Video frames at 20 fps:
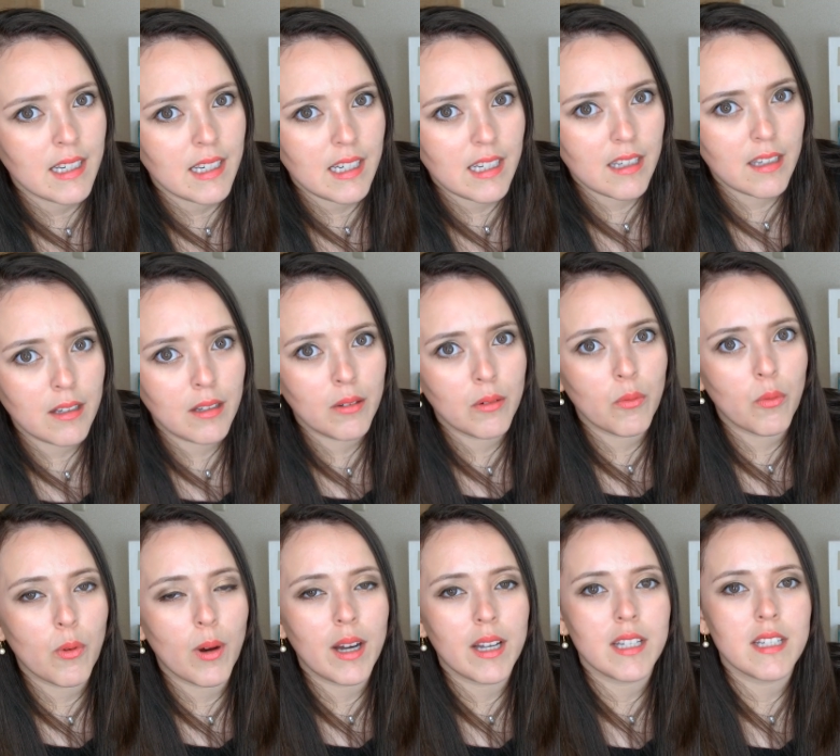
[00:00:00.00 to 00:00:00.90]
in
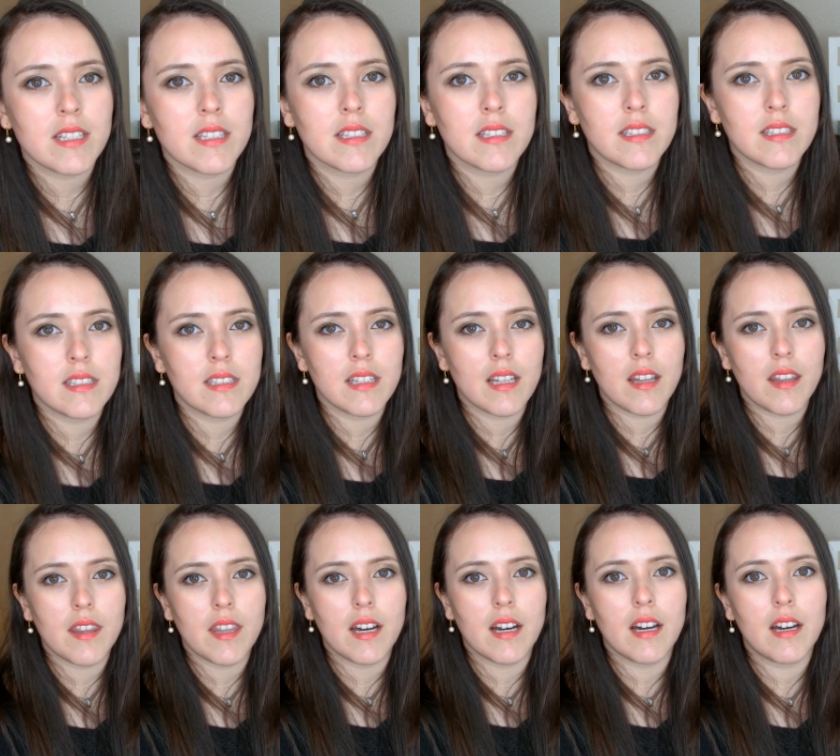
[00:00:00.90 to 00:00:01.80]
what is
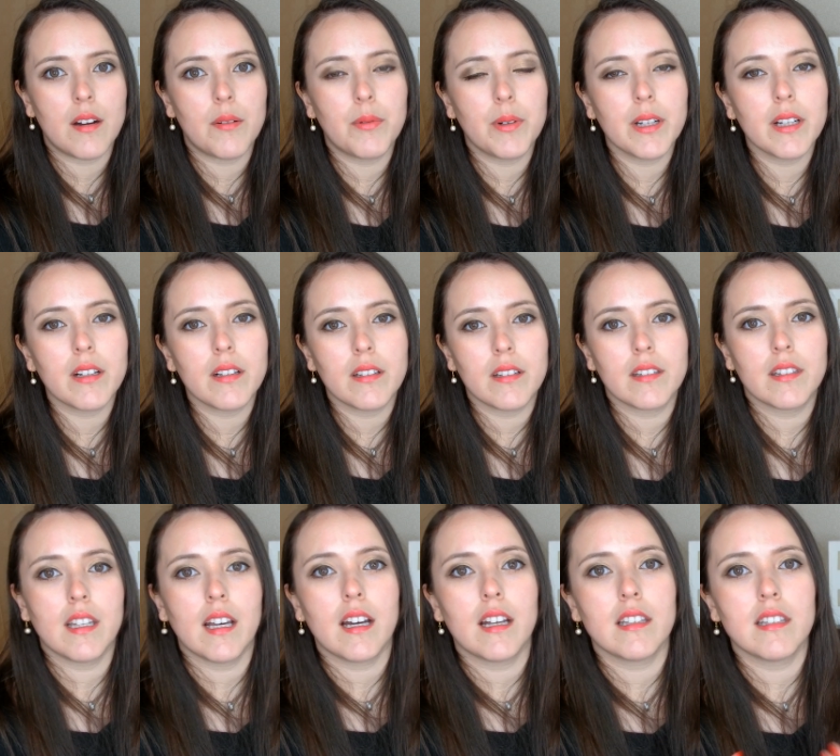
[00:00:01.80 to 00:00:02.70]
the real,
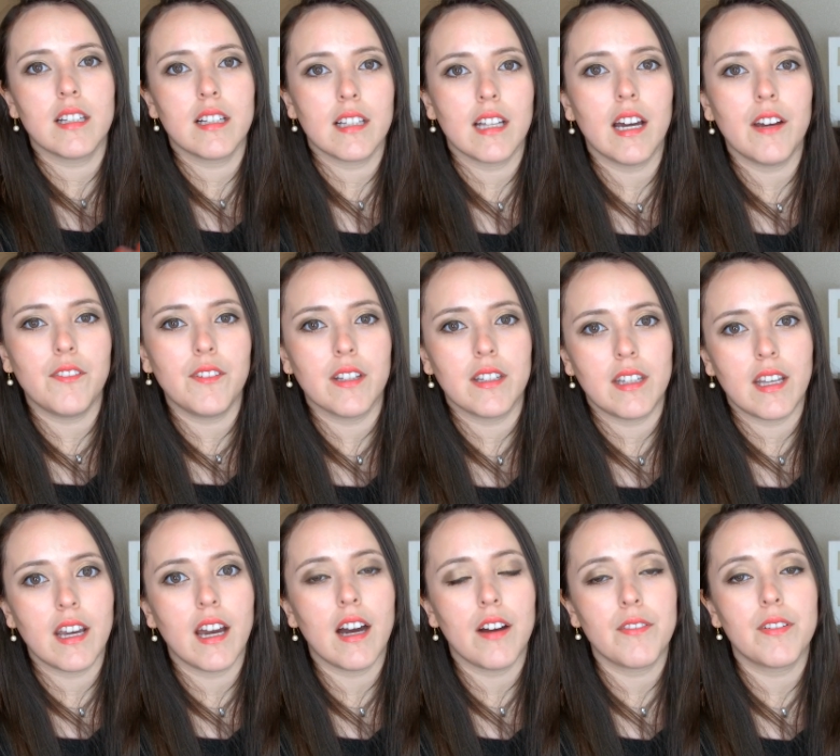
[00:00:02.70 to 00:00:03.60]
the, the life that
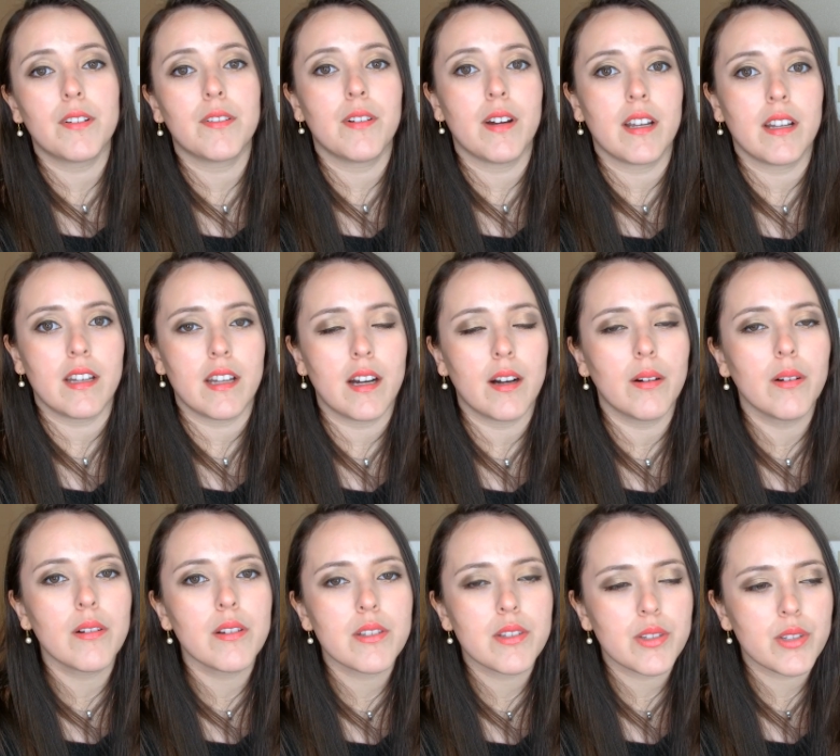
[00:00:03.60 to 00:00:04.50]
they have it right now.
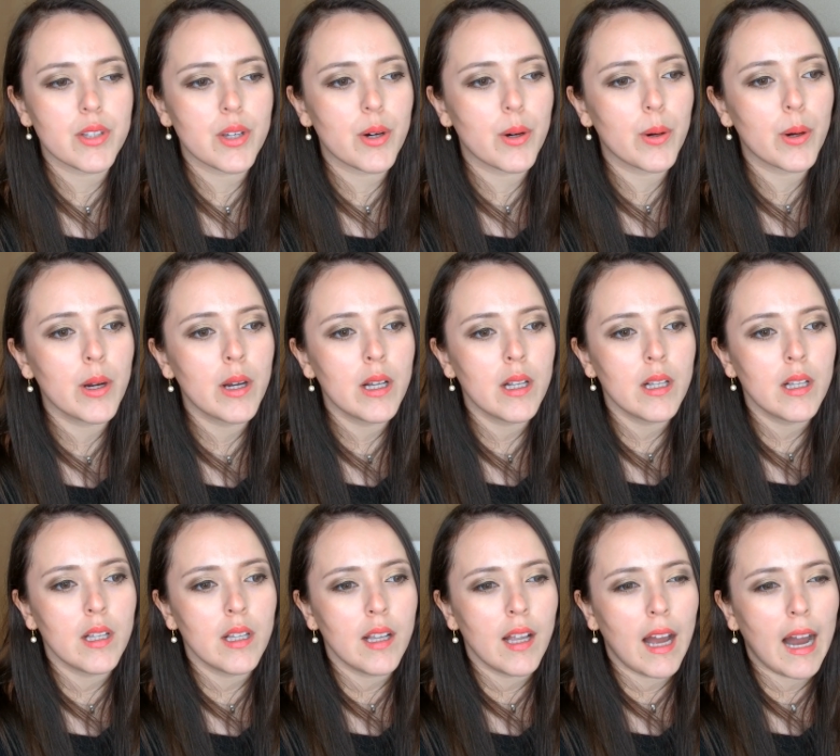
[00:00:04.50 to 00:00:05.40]
So
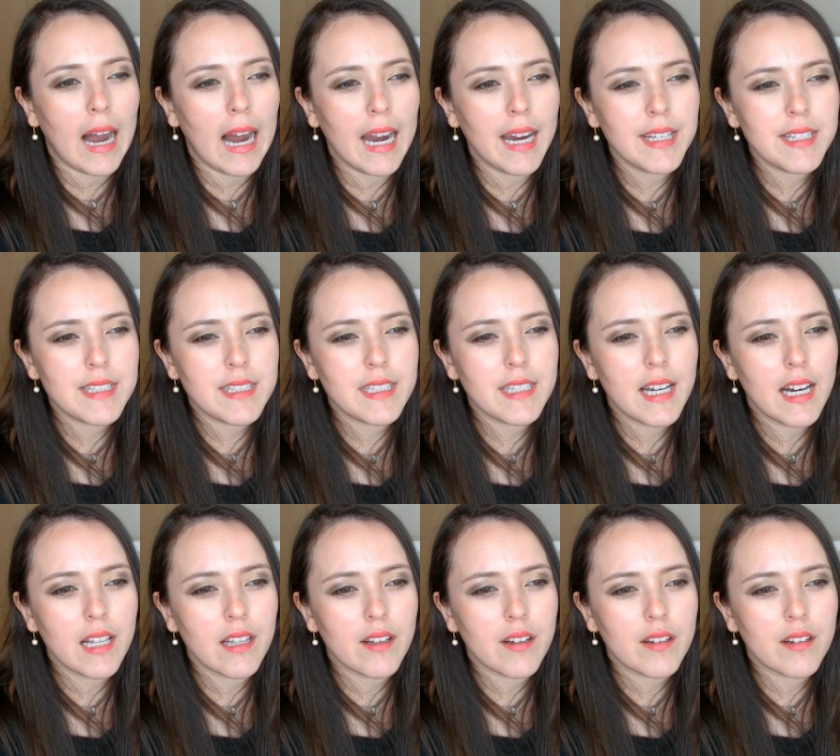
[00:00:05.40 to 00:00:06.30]
I see
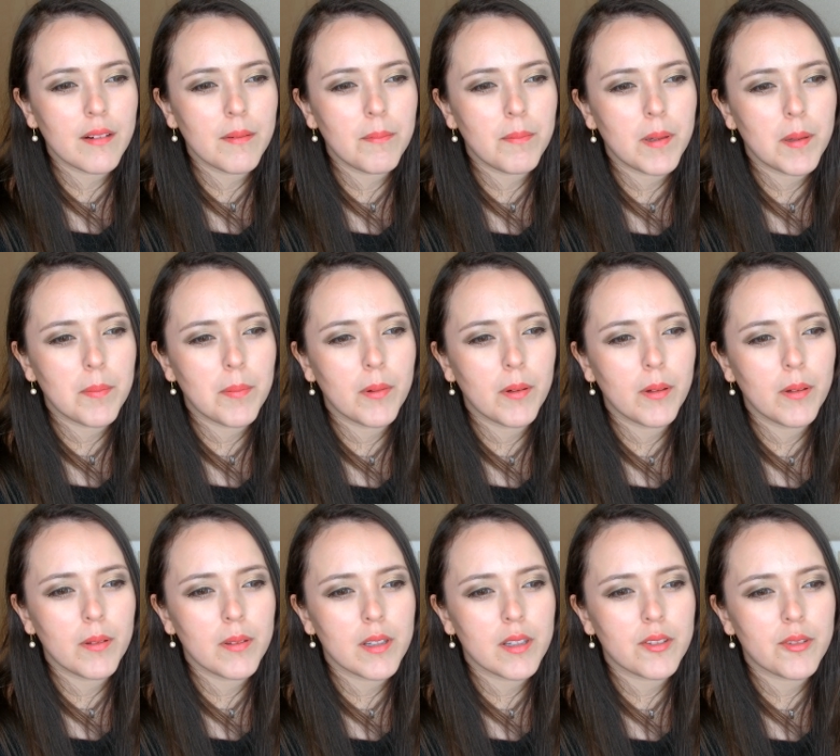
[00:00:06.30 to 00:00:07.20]
a lot of
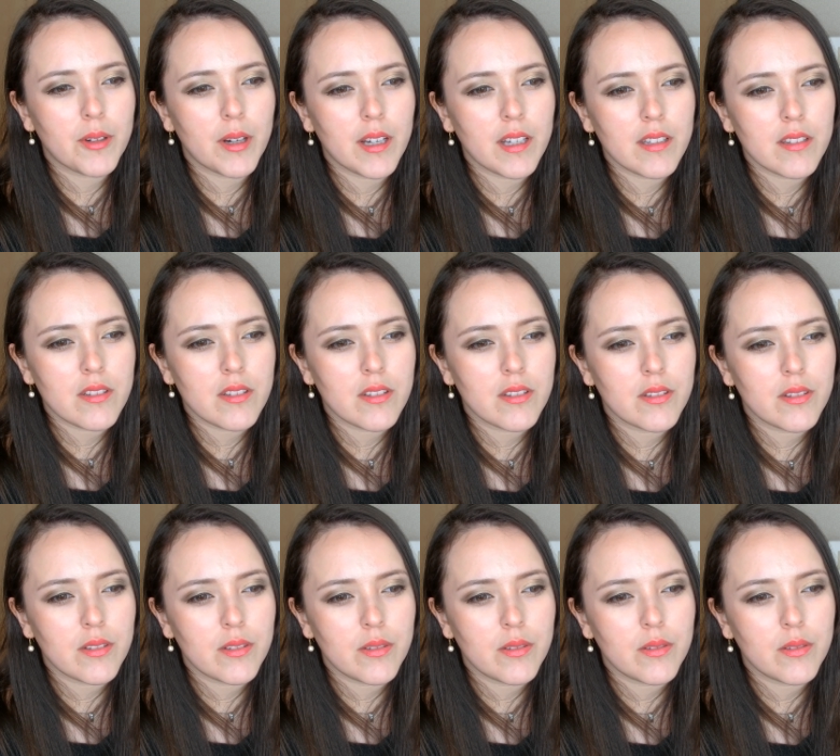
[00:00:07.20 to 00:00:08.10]
people that trying
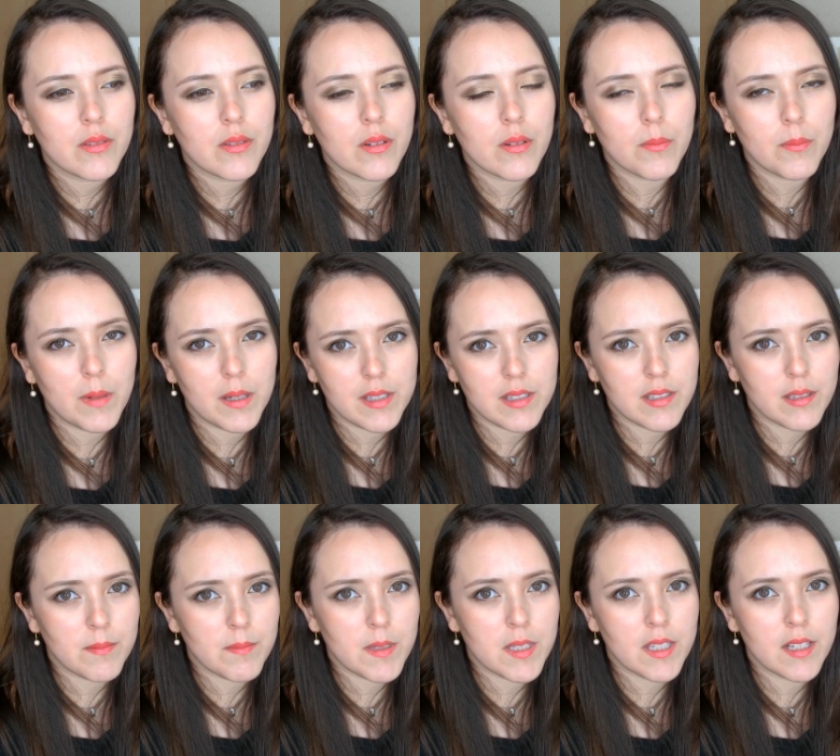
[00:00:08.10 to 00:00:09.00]
to convince
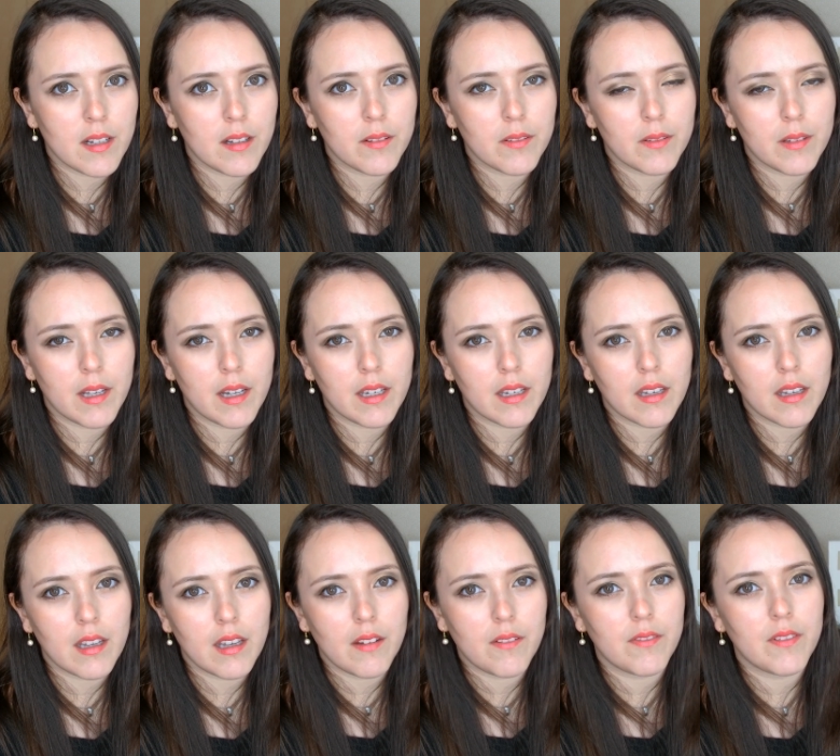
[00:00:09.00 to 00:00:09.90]
themselves like
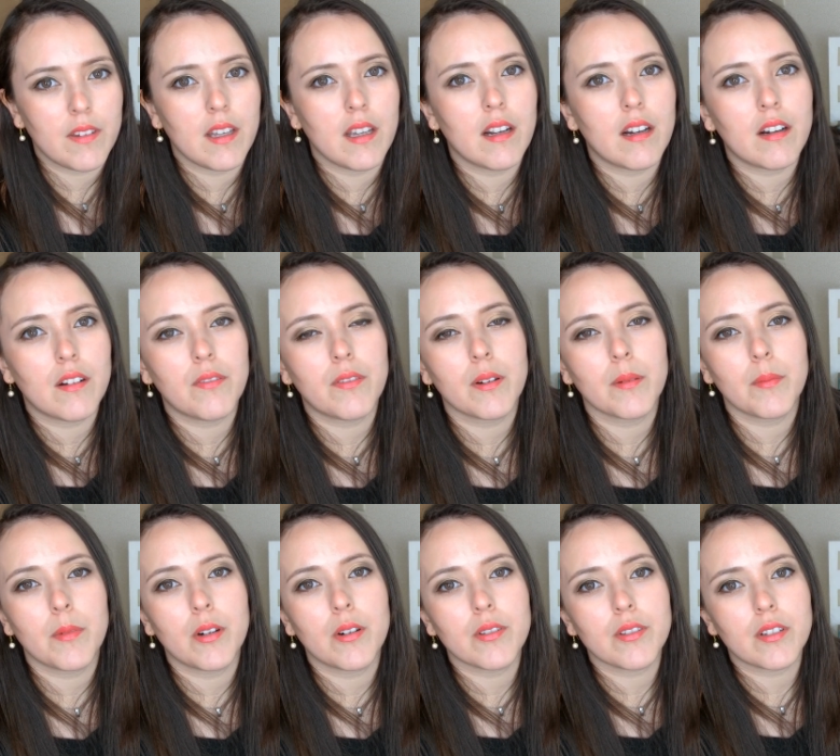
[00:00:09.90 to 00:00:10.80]
if they are
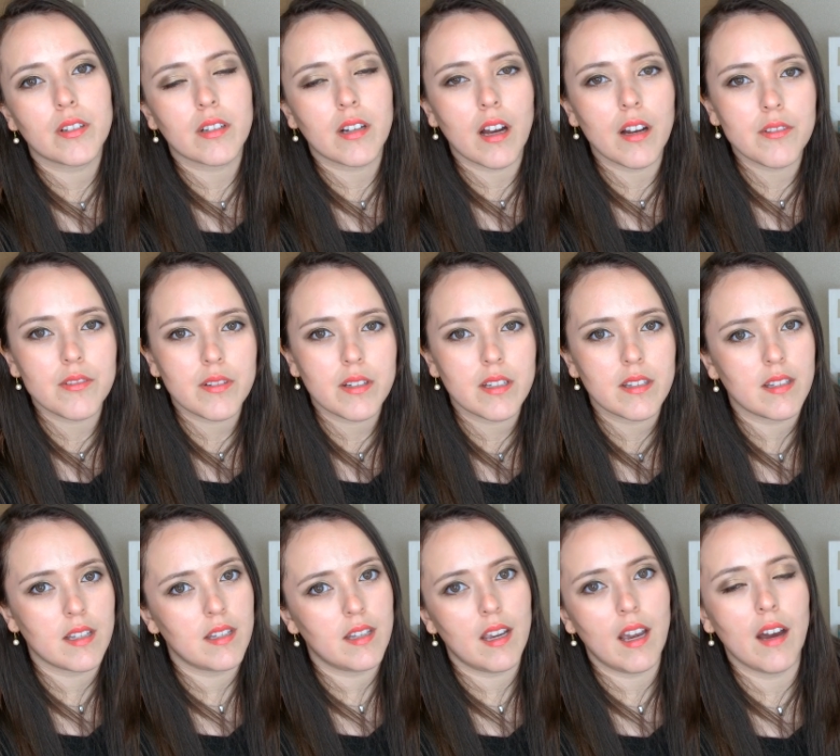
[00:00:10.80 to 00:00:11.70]
from other countries
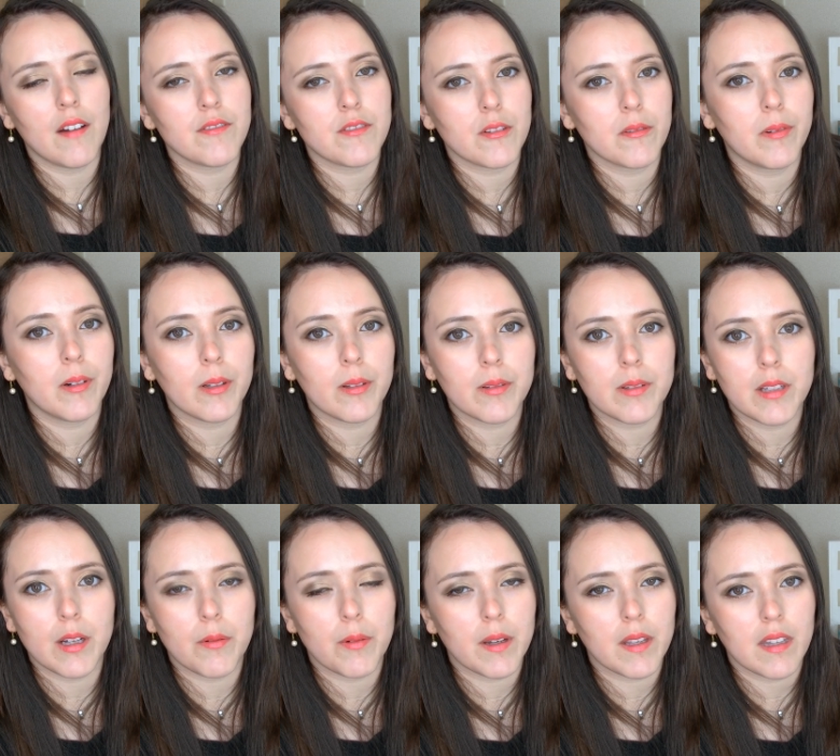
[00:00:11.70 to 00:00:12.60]
that they have to follow
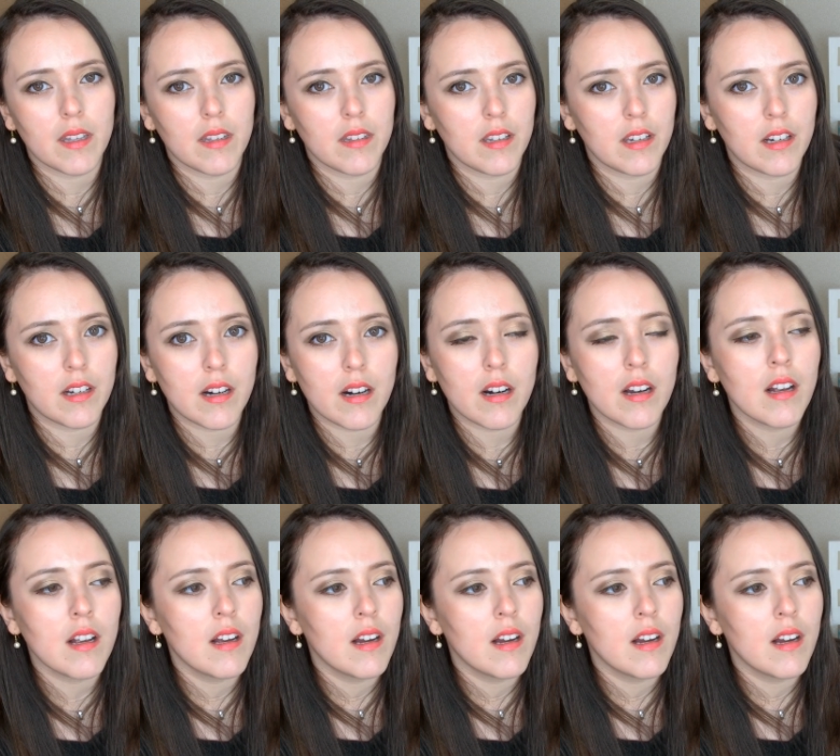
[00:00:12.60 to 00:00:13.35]
the way that they are